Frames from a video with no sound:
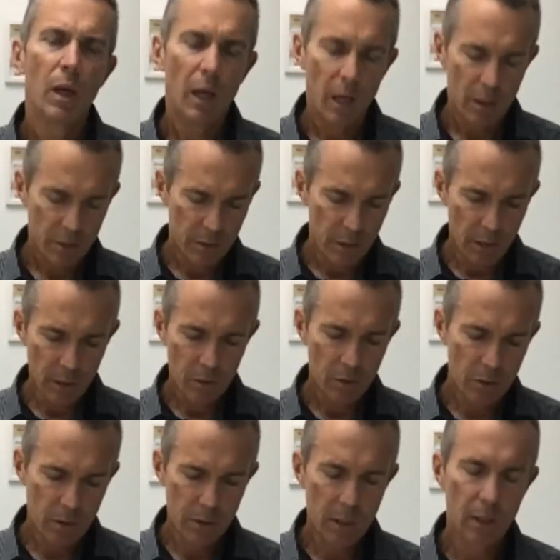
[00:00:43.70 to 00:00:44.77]
Now,
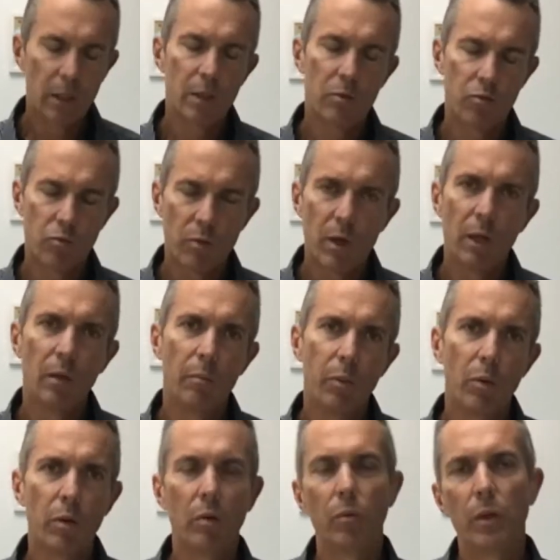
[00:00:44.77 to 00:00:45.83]
good sealing is really
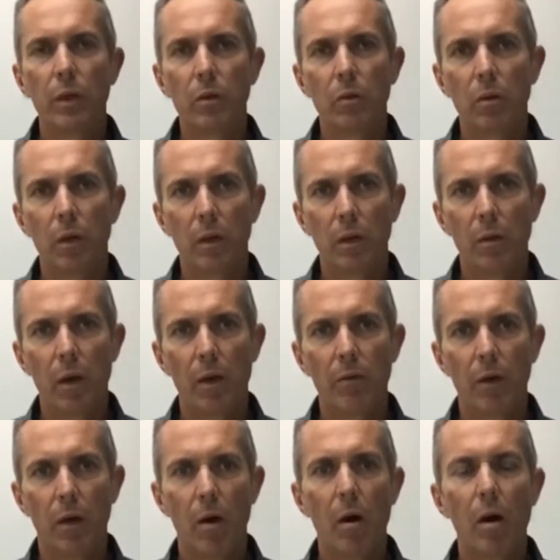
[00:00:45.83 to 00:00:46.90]
important when you have
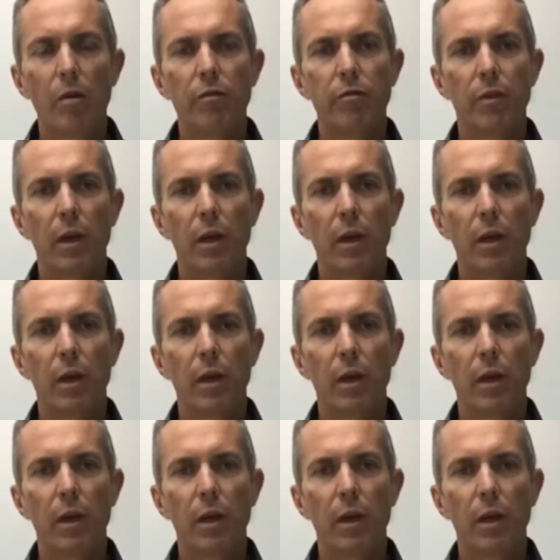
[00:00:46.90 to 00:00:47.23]
a high